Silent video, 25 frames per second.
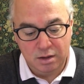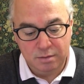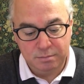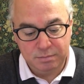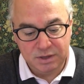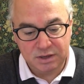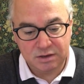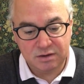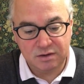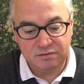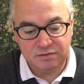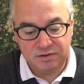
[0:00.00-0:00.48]

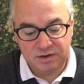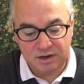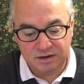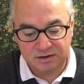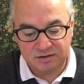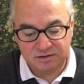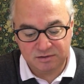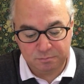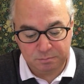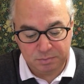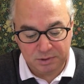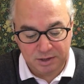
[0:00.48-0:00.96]
because he
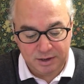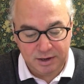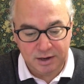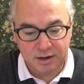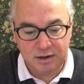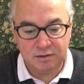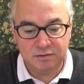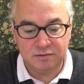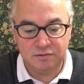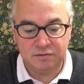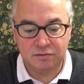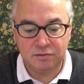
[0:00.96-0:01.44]

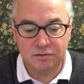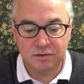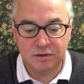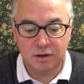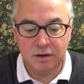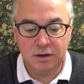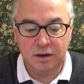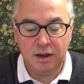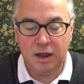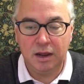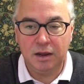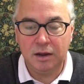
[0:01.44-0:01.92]
explains
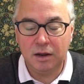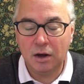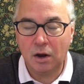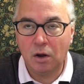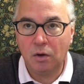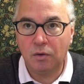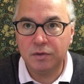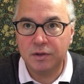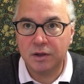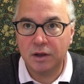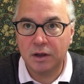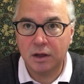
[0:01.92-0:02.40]

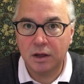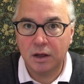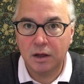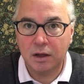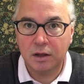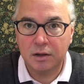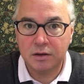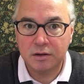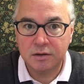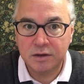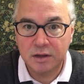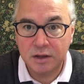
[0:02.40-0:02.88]

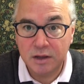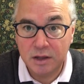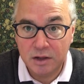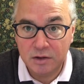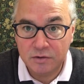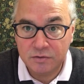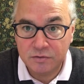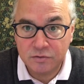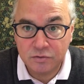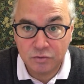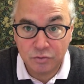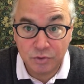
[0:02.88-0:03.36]
the
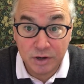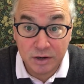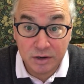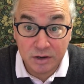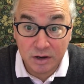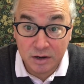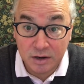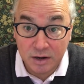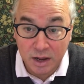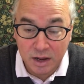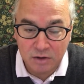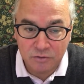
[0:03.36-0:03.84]
history,
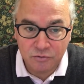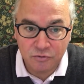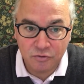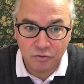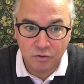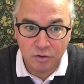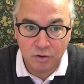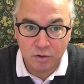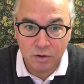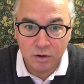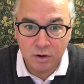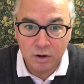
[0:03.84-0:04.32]
the
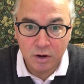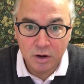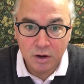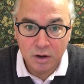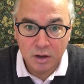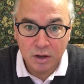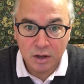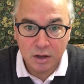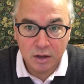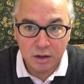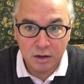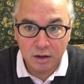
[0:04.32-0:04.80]
nature
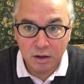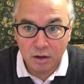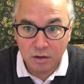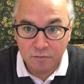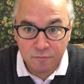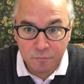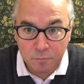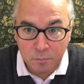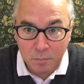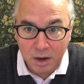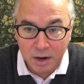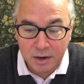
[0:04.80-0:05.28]

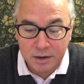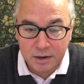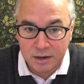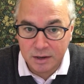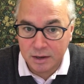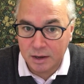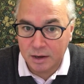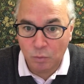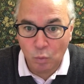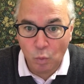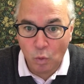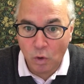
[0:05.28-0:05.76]
of
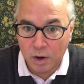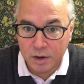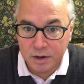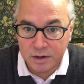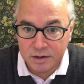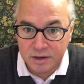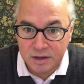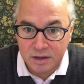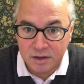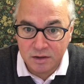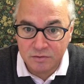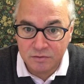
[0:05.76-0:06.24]
money and what
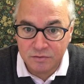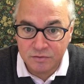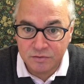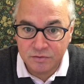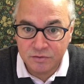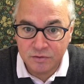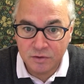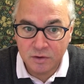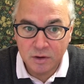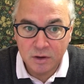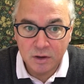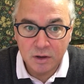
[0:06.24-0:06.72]
it
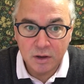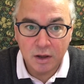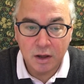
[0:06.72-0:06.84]
is.